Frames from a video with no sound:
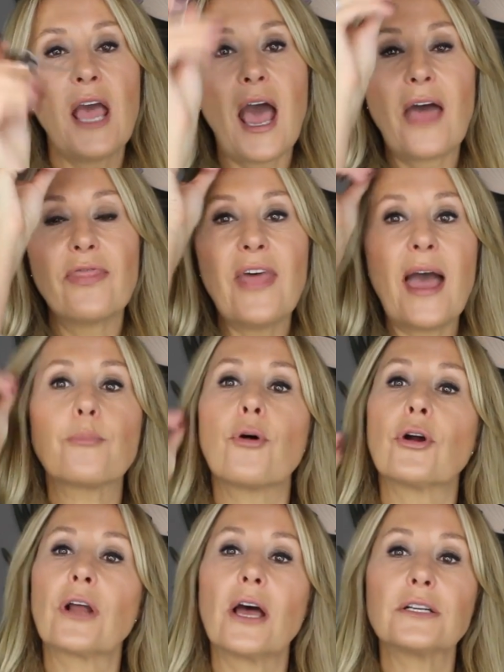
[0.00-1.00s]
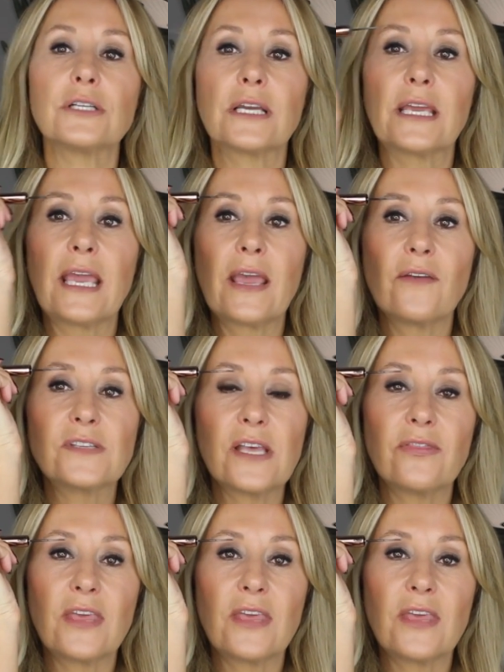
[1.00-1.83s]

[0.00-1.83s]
and that product gives